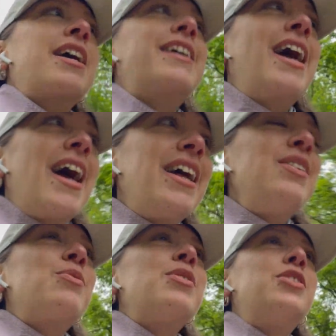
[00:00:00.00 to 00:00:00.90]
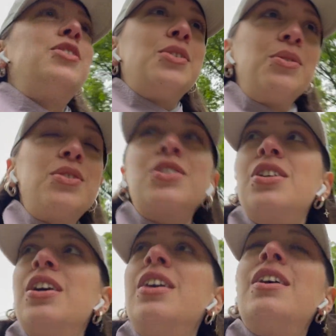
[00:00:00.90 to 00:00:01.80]
can reduce
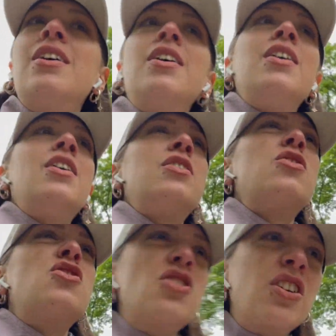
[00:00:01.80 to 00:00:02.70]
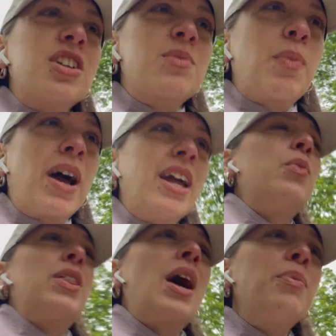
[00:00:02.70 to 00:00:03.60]
the sugar spike
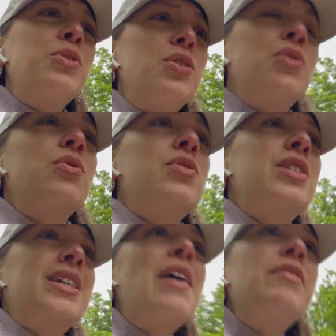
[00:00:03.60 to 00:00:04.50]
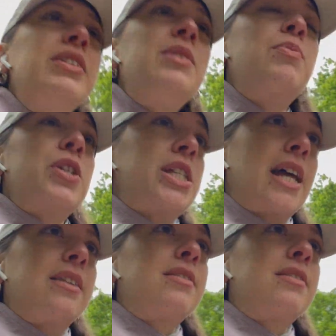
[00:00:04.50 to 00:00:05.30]
with up to 70%.